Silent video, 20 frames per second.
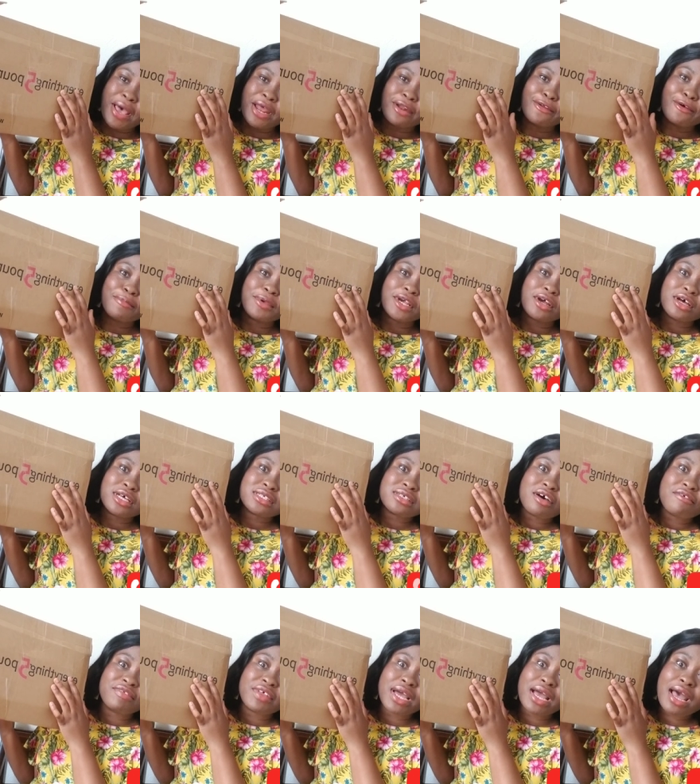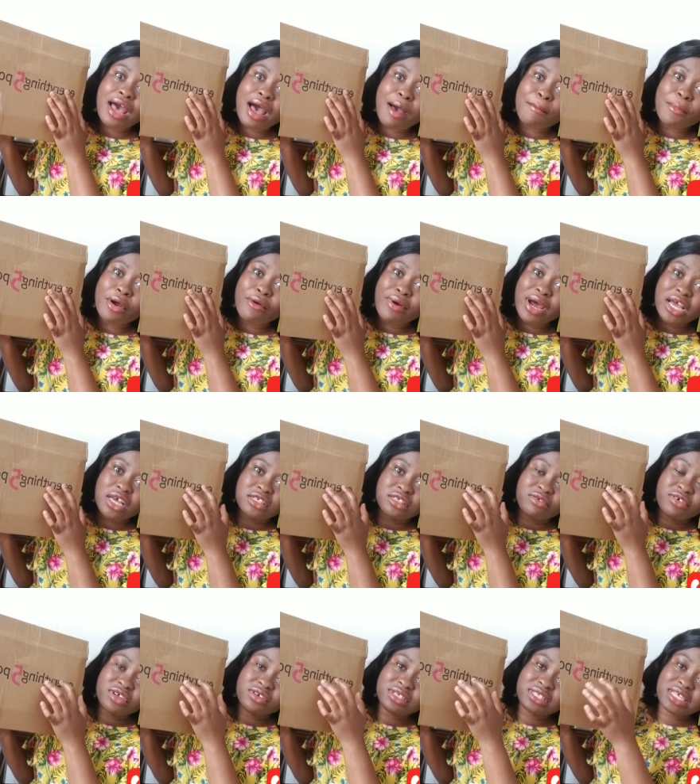I know because of the camera it's
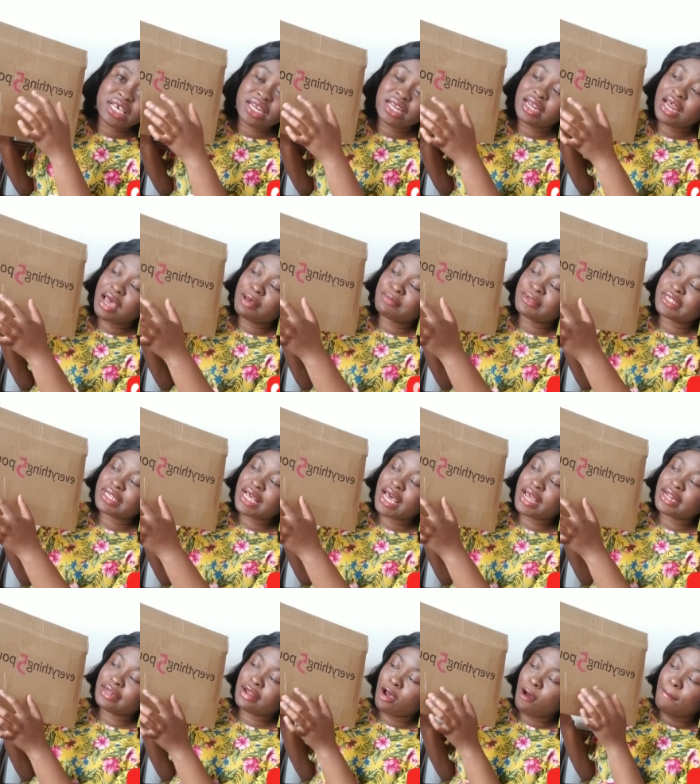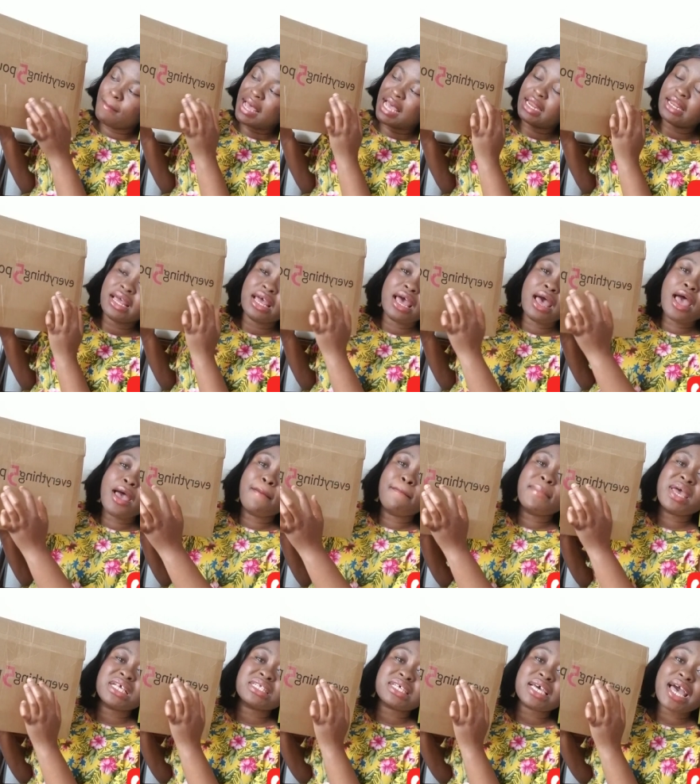going to turn it upside down, but
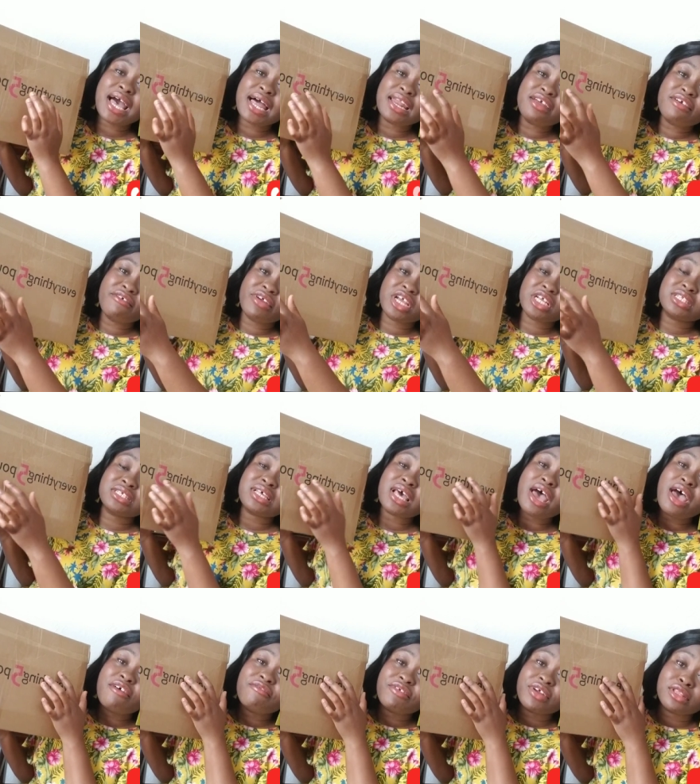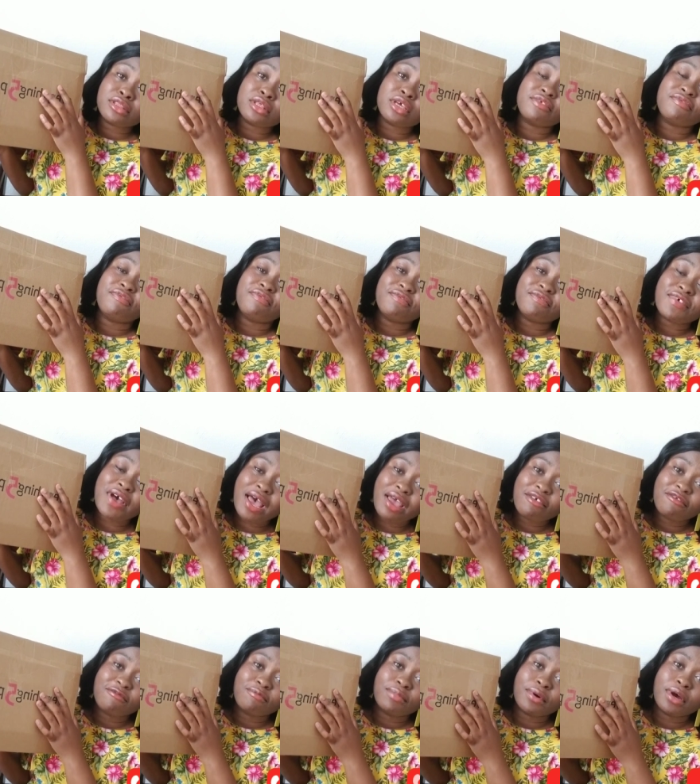basically reads everything
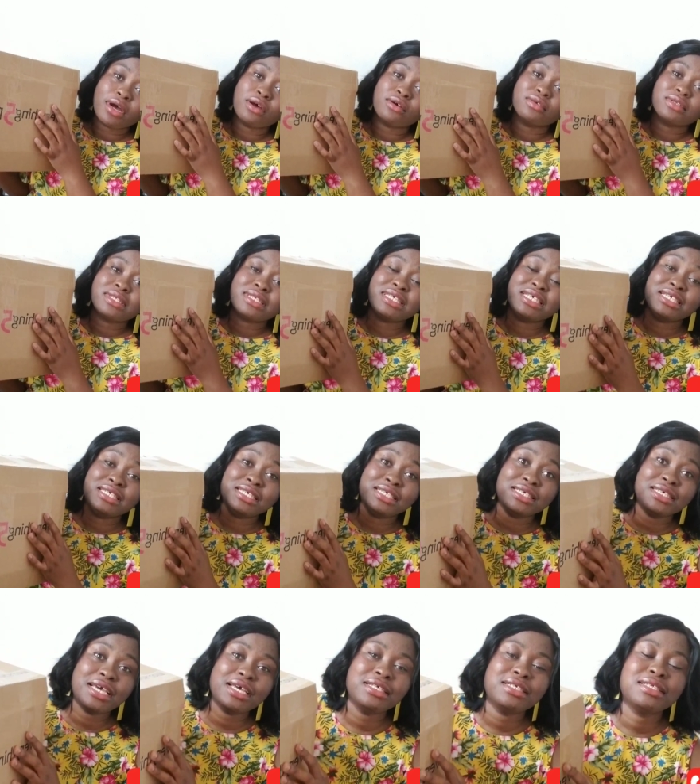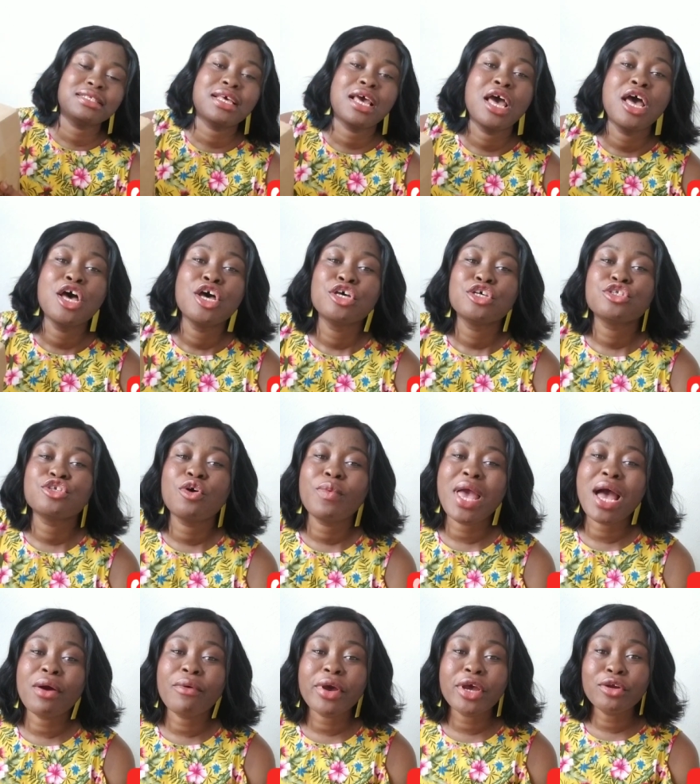five pounds. Yes, so we
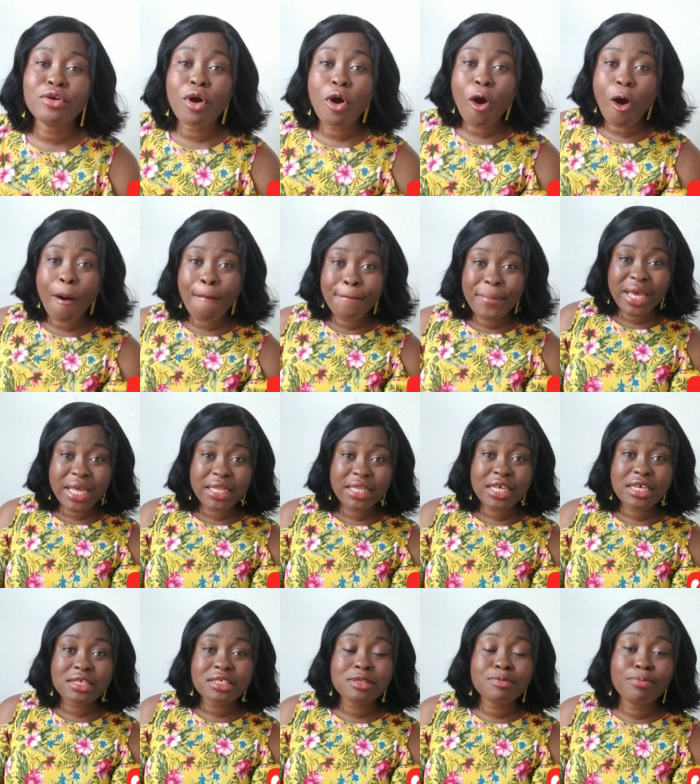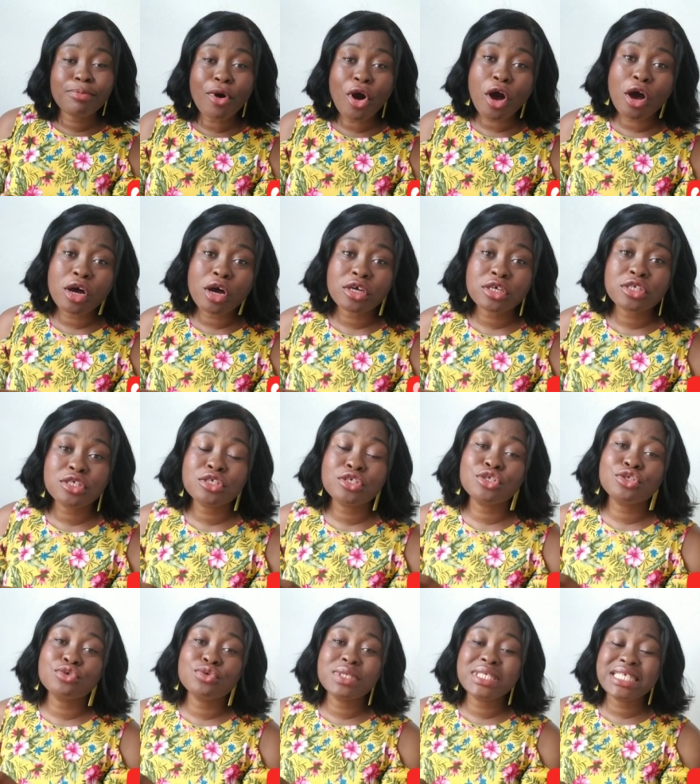are going to open this box
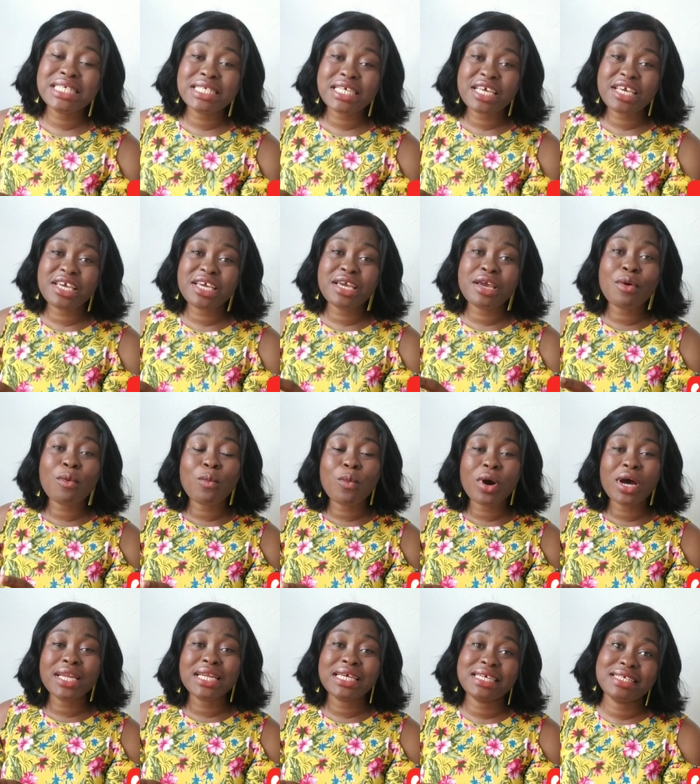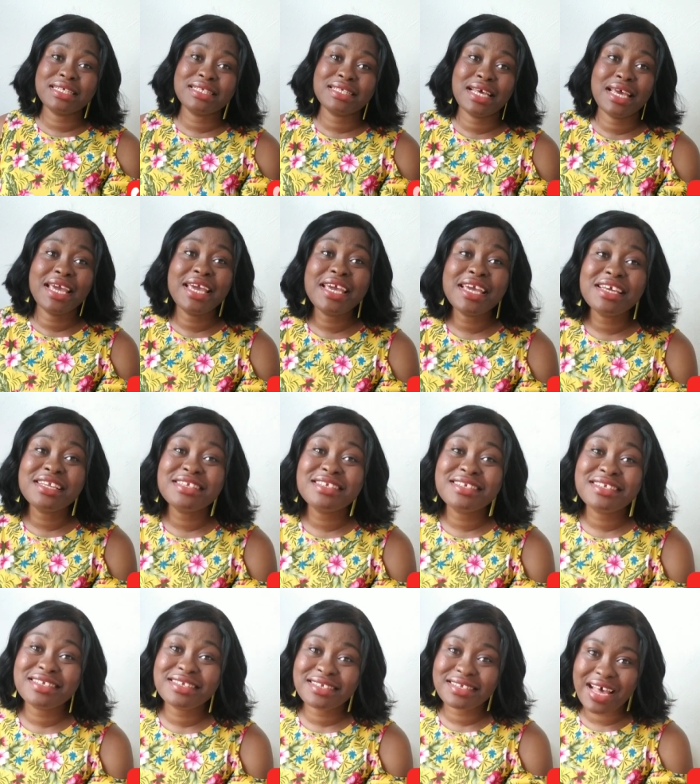to see what is
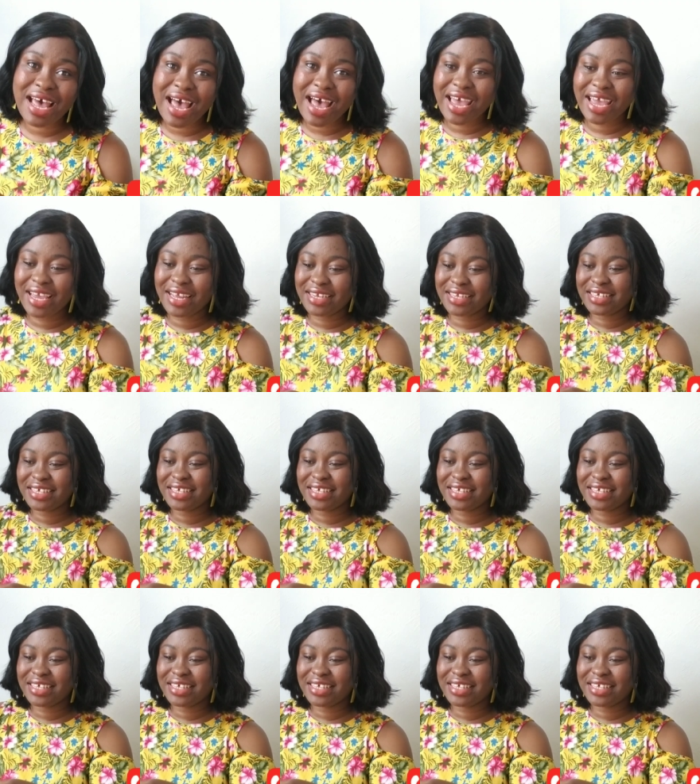inside,